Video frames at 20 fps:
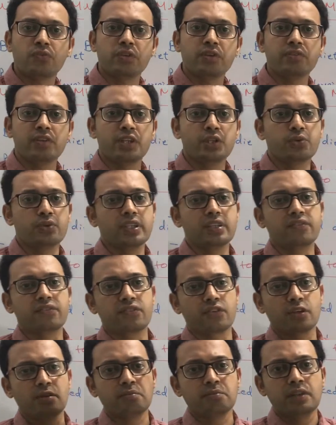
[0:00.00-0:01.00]
we were doing
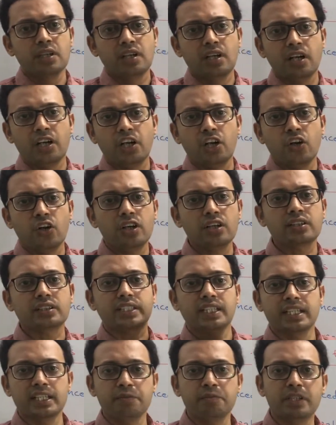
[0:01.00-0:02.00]
from a long
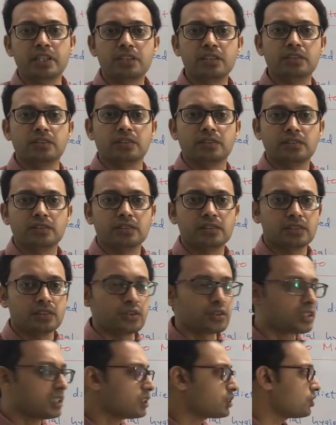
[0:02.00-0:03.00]
time ago.
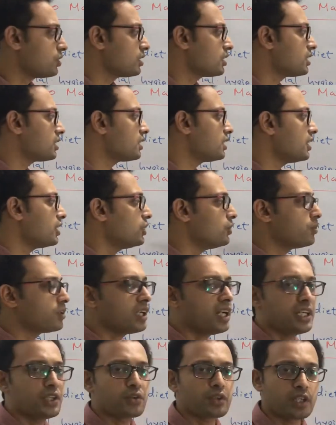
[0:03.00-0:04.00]
Okay, so this is the yoga
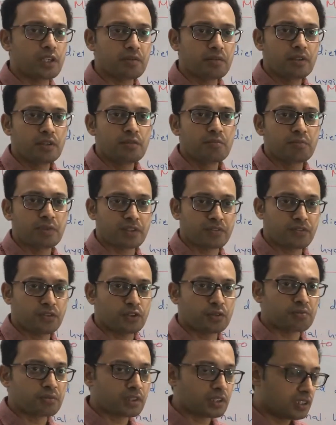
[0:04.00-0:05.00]
you can
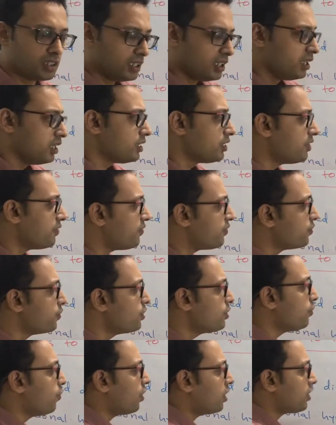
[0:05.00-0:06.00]
perform. The
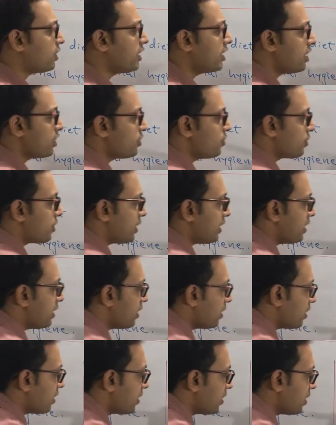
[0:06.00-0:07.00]
food what you are
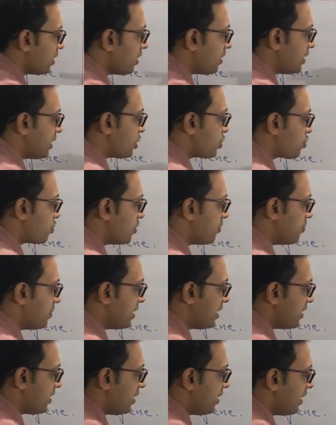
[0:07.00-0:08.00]
eating, that should
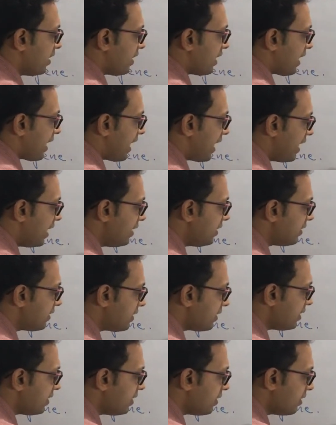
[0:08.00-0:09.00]
be a
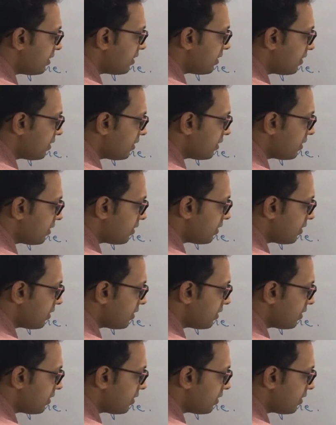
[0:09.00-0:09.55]
healthy